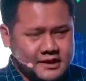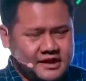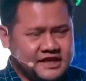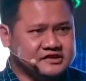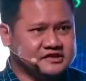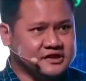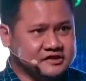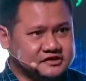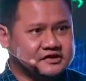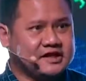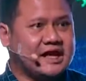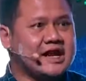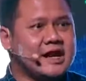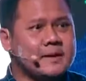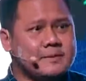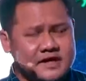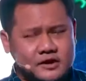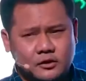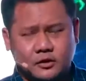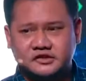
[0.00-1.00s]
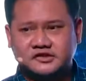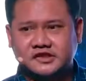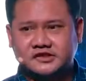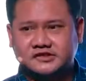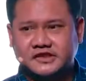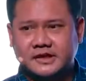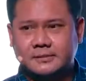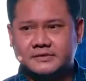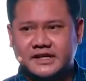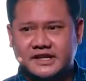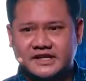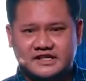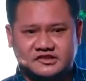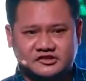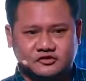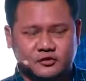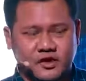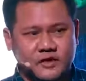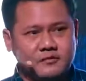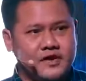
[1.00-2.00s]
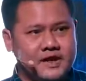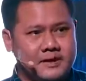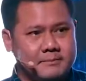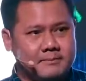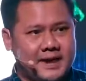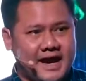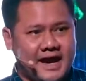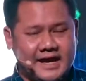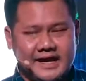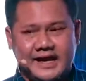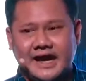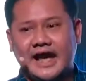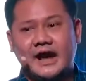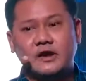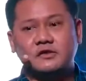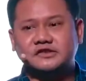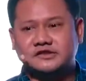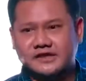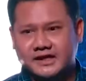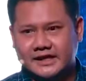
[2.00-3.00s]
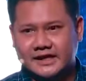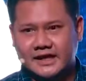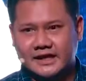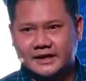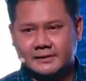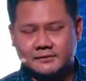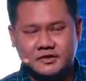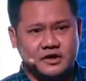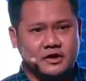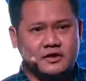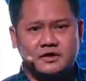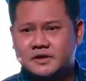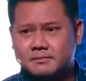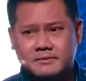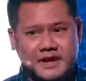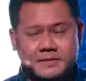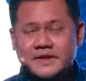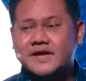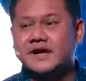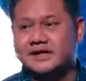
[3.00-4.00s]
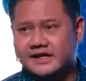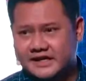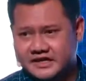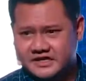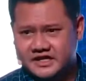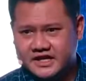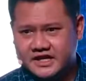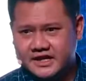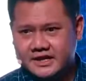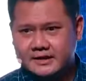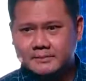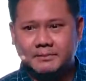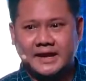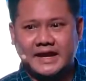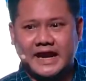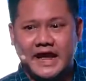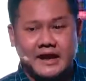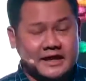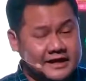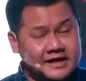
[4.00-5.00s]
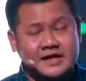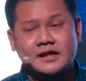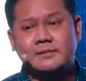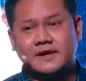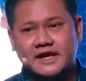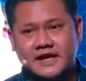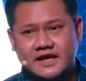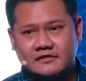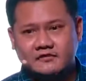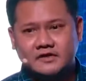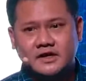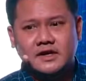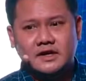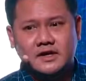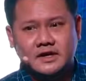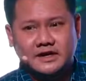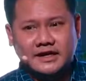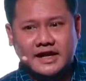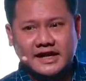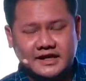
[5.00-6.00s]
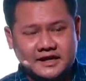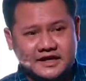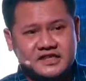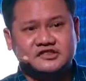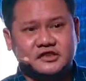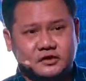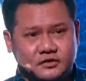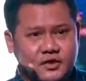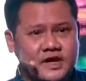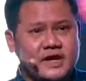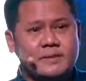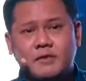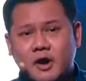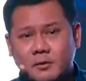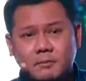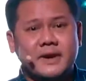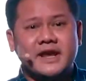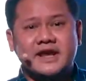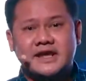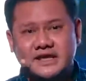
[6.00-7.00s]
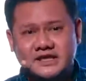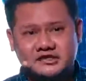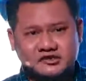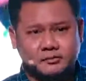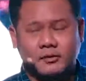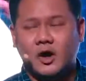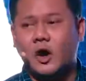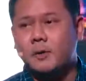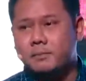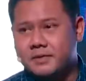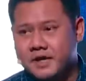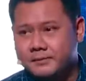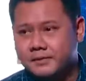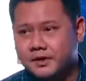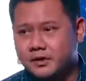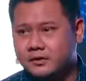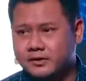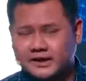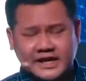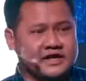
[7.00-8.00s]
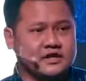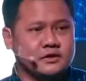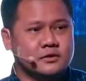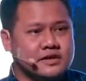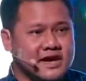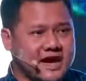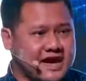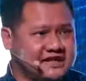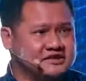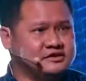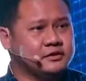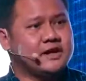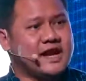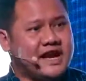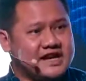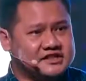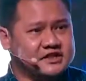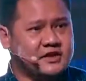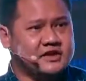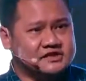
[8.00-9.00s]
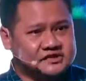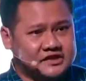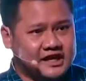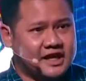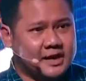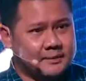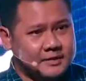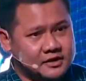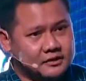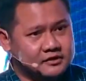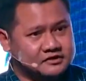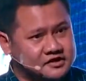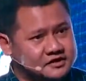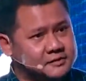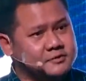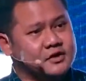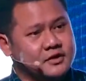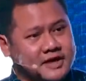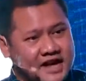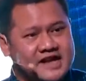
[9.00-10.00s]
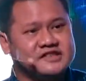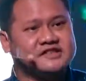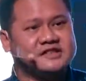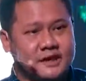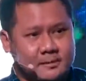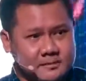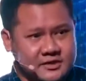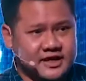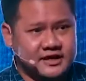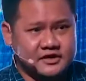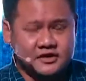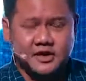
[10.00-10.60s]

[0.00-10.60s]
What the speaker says: It's a startup ecosystem that is driven by, I'll say like it might be a cliche, but I really believe like it's a dream of many small people. Like you guys join startup ecosystem. You guys come here.